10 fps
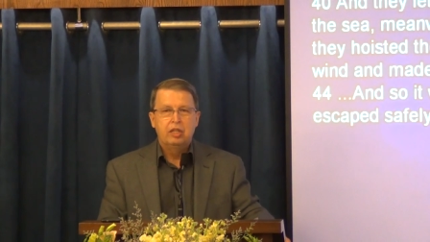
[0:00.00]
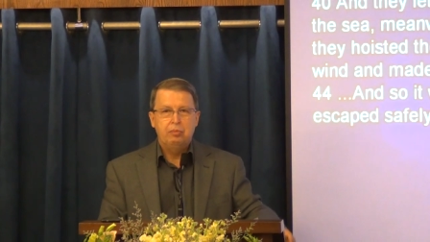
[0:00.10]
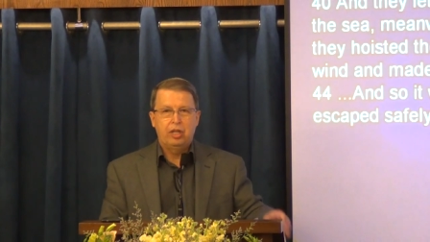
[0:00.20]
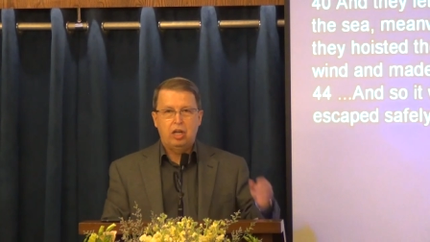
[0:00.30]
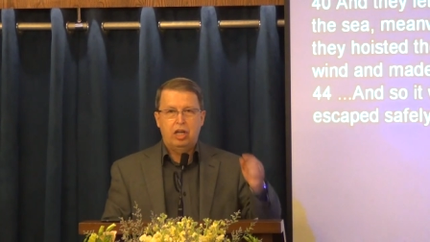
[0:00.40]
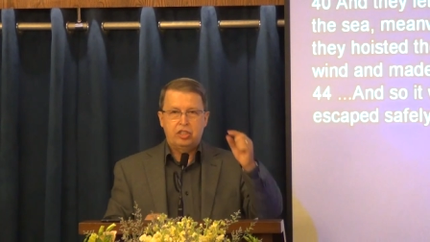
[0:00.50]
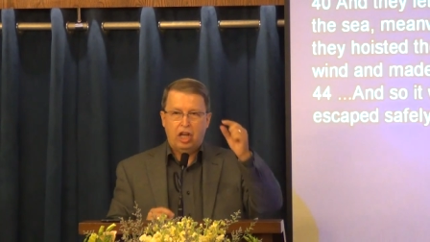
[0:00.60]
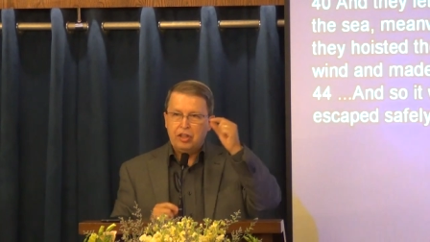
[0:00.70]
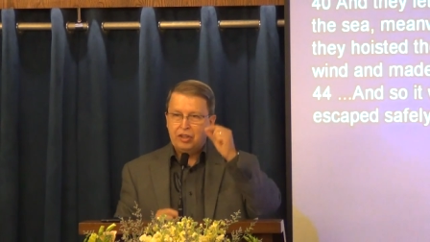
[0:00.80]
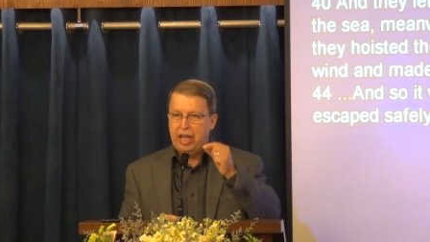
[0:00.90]
Because
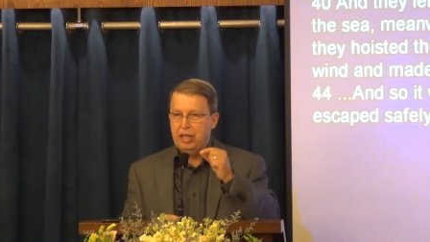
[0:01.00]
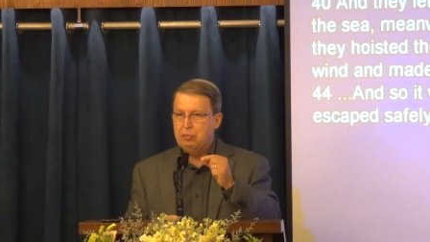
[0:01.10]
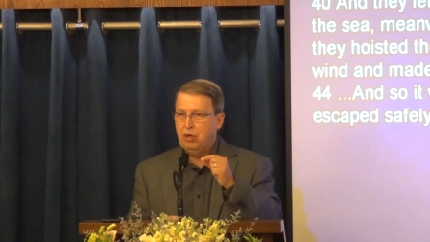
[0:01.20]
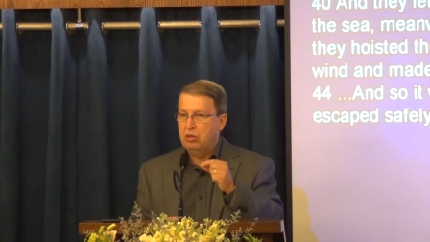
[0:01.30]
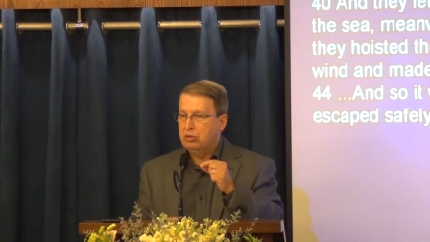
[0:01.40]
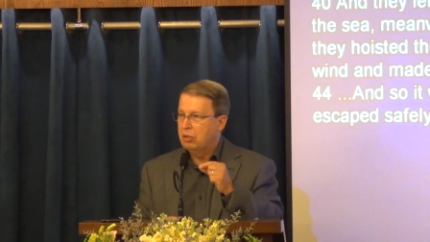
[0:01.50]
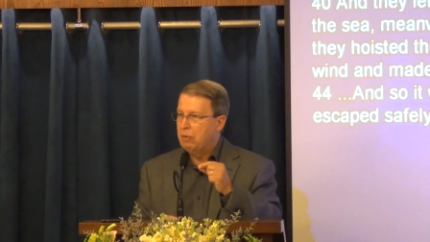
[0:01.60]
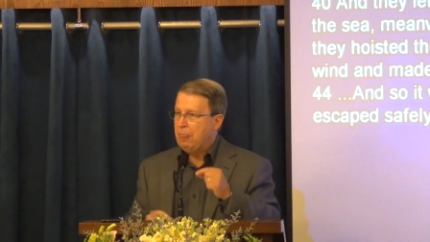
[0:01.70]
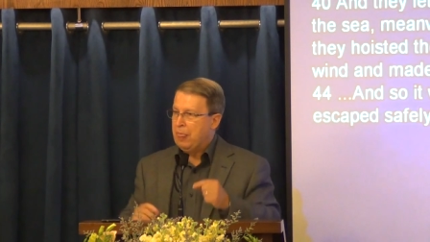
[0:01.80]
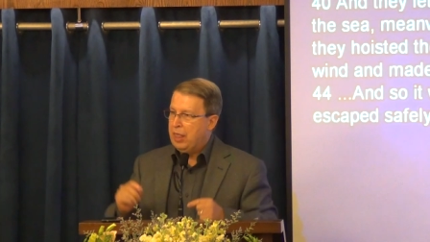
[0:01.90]
on that boat,
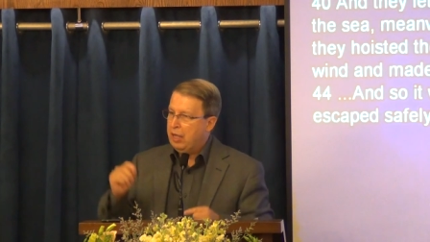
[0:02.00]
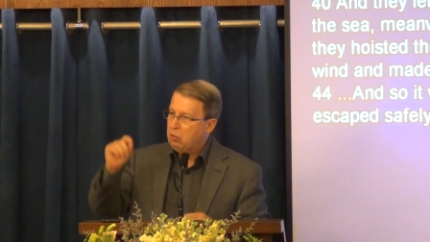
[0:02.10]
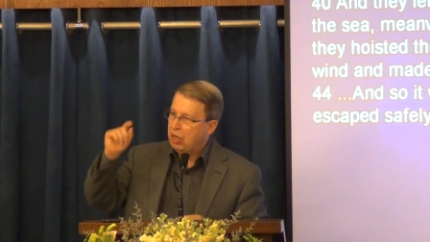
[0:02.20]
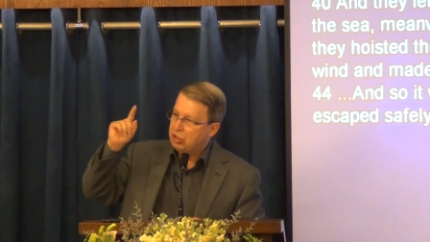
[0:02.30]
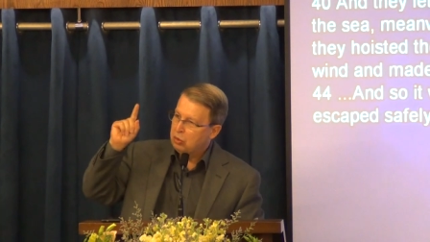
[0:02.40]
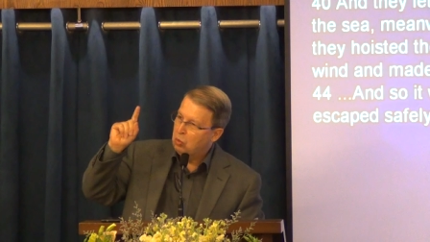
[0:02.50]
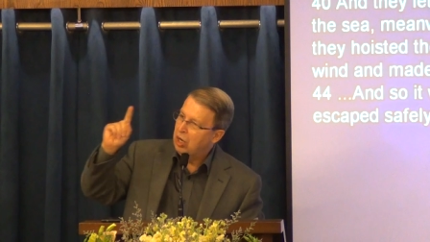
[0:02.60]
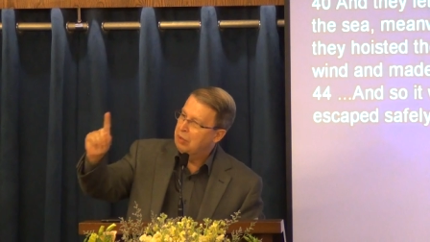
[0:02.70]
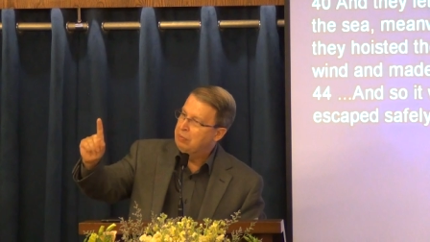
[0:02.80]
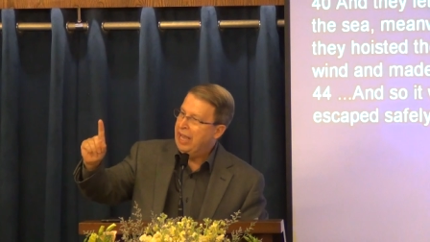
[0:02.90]
there was
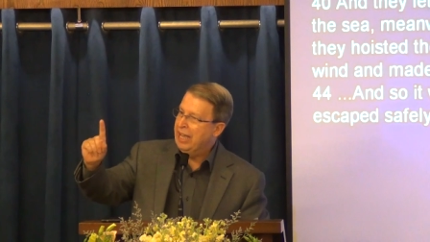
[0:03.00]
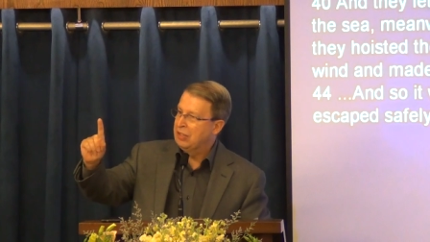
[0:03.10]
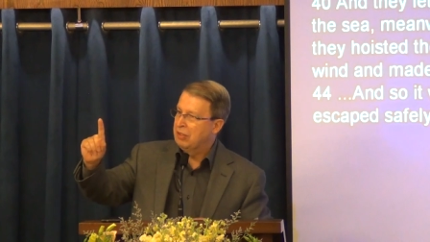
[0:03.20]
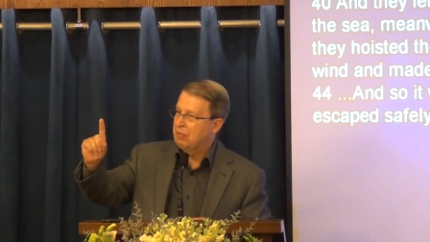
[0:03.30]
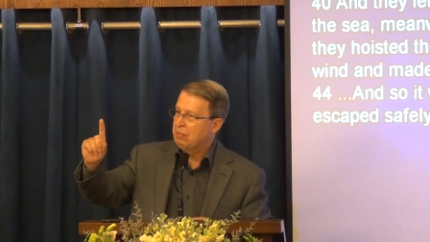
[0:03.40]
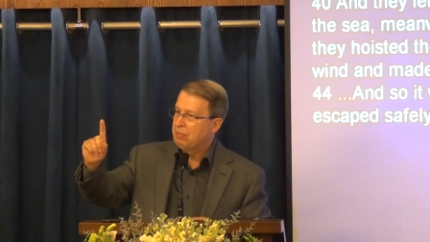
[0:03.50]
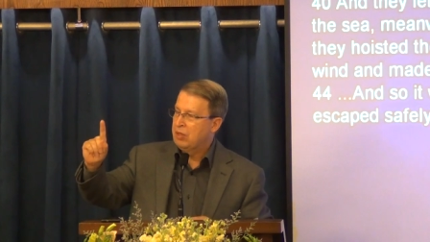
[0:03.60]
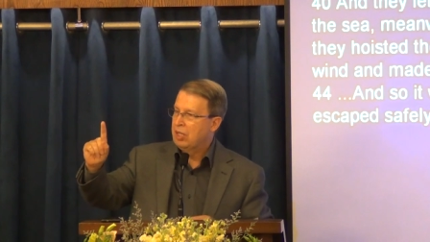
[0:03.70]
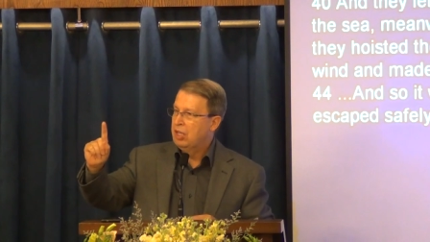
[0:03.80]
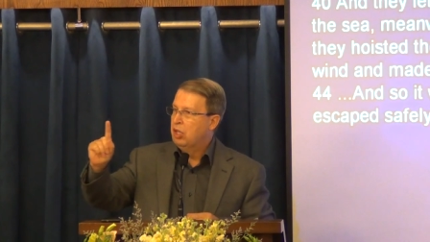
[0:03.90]
one man
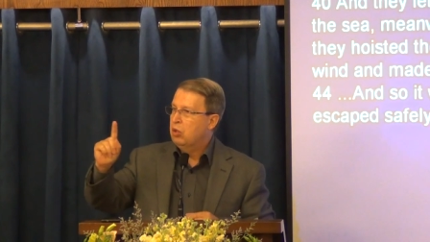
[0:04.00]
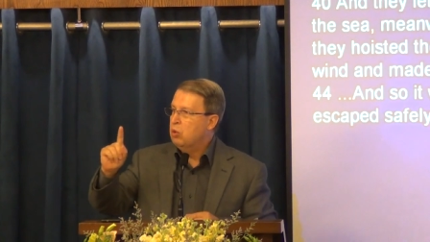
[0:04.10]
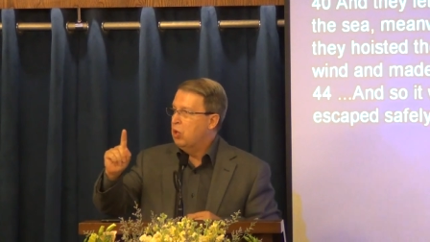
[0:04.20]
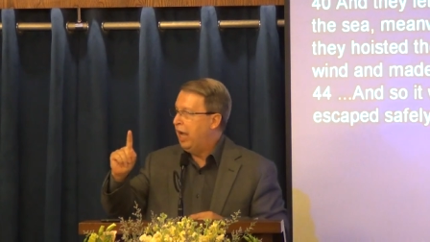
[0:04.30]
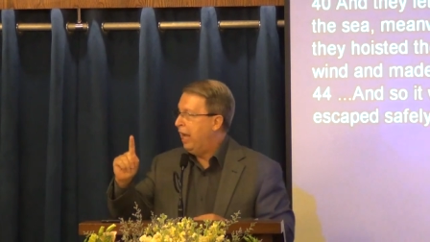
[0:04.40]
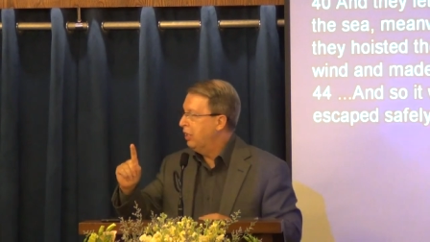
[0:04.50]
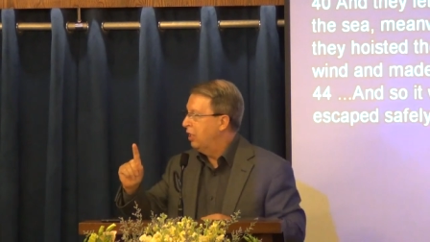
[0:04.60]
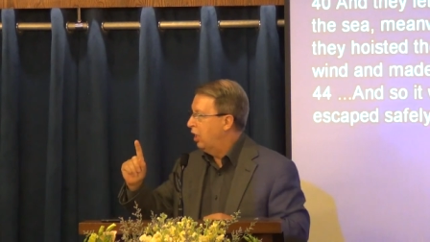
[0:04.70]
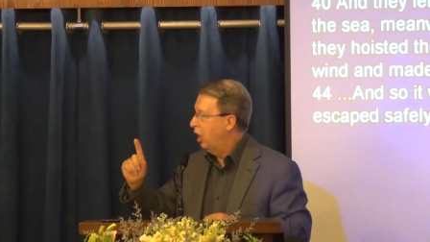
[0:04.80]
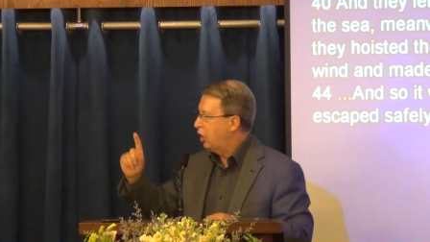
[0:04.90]
who
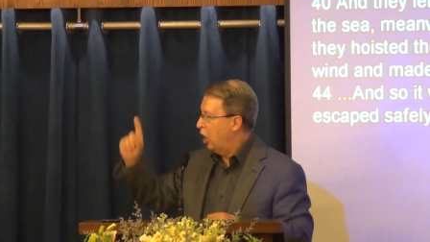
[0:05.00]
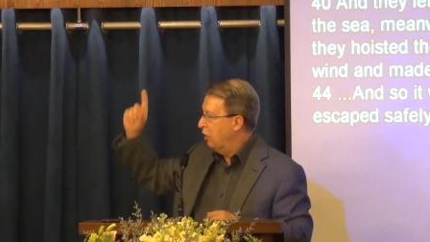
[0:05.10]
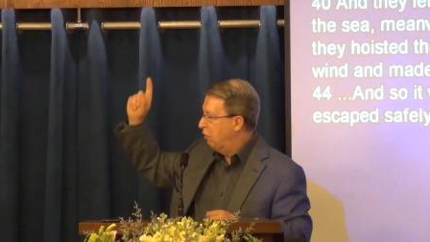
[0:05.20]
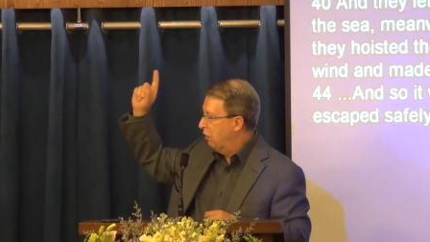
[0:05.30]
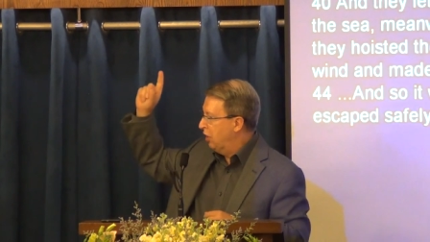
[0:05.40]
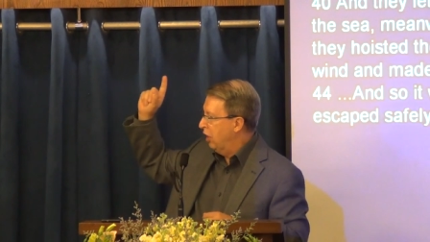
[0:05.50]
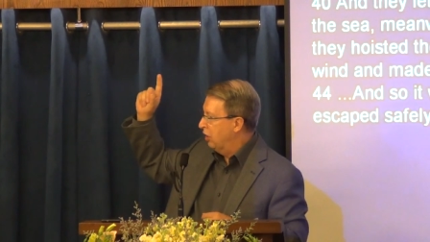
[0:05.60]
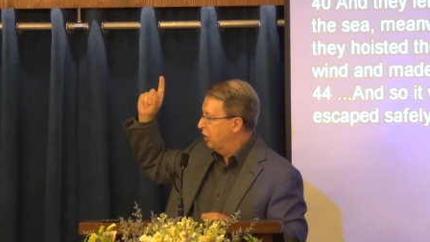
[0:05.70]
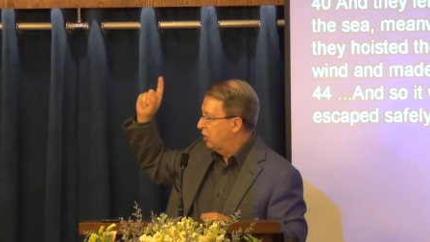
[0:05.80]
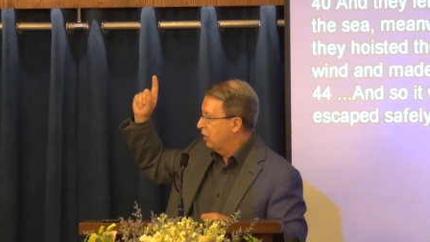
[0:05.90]
had a
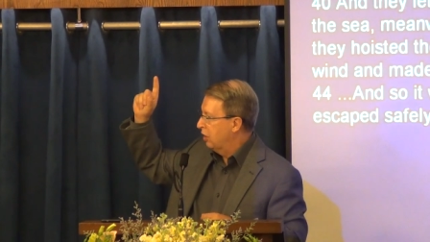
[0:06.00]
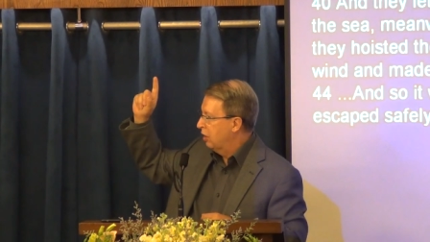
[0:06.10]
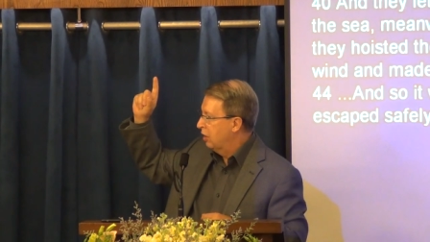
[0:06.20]
confidence,